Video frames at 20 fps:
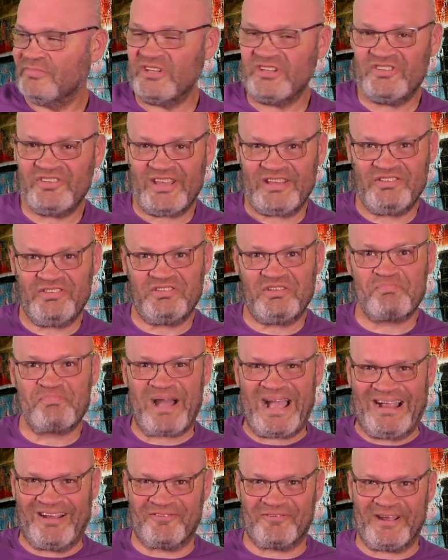Changed the
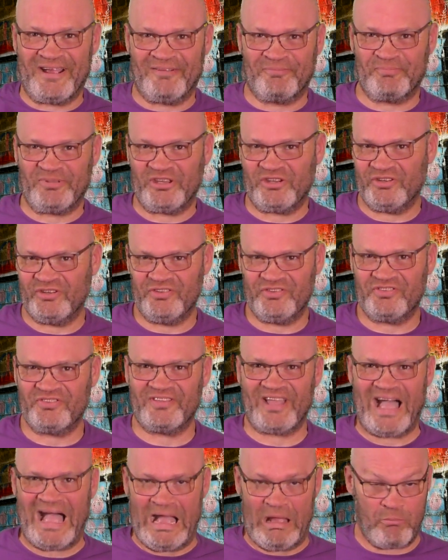background because
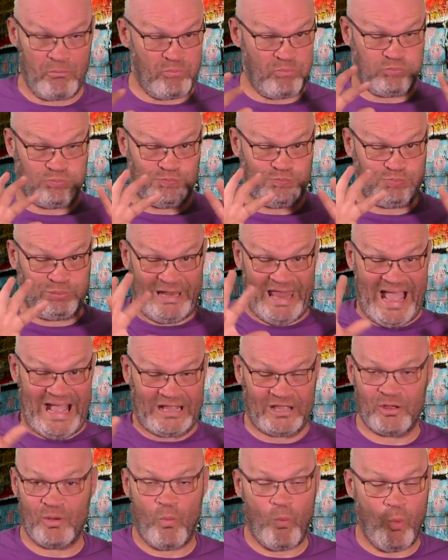that
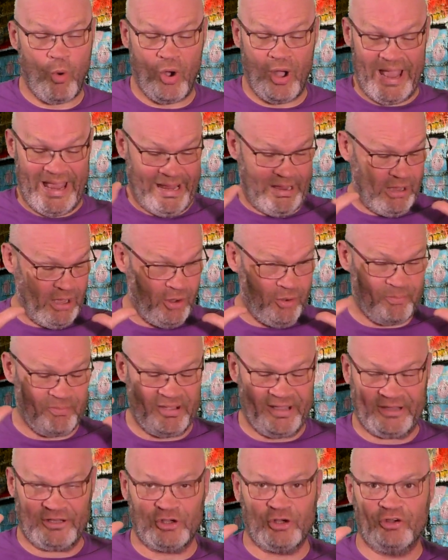black and white, oh
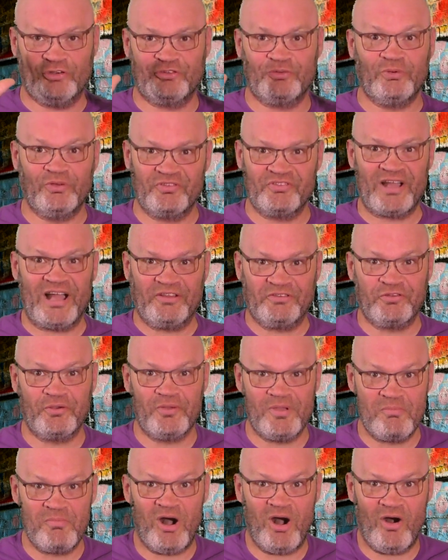my gosh, was that
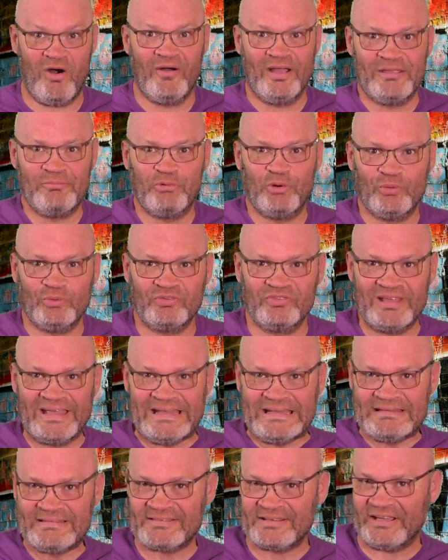doing my eyeballs
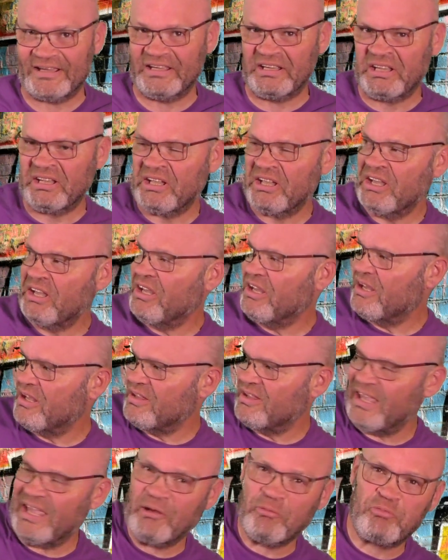in. So
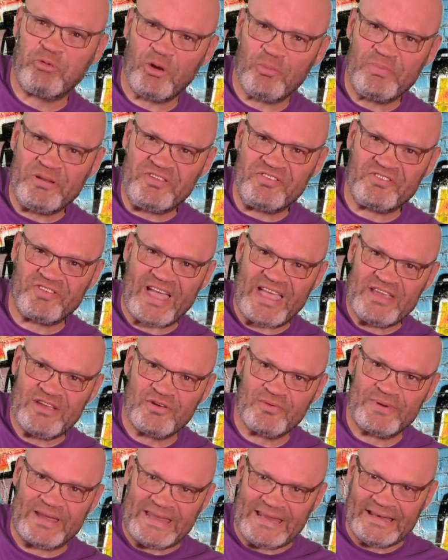it'll probably stay
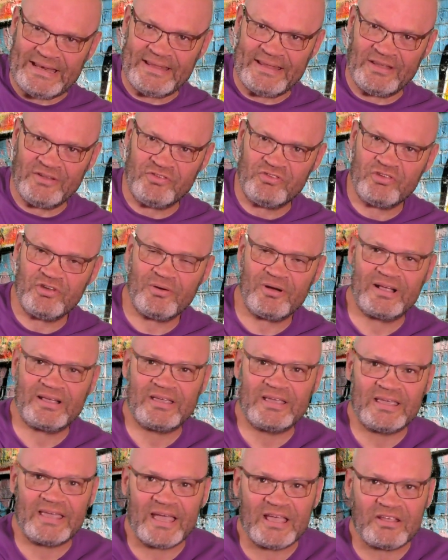green until I
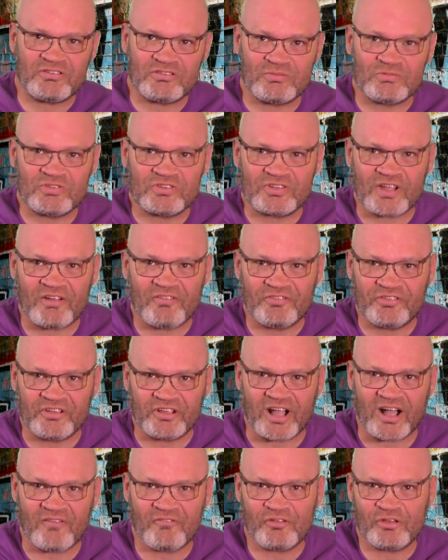can get some stuff to
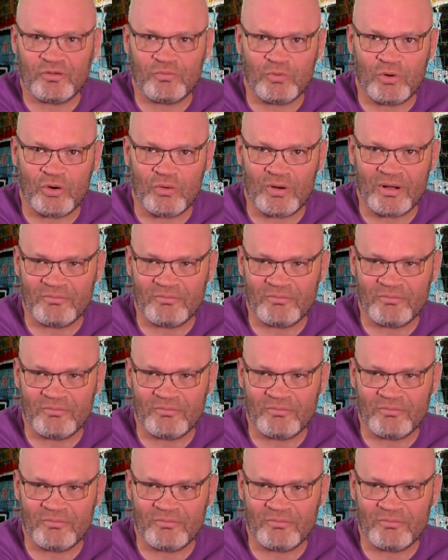cover the wall.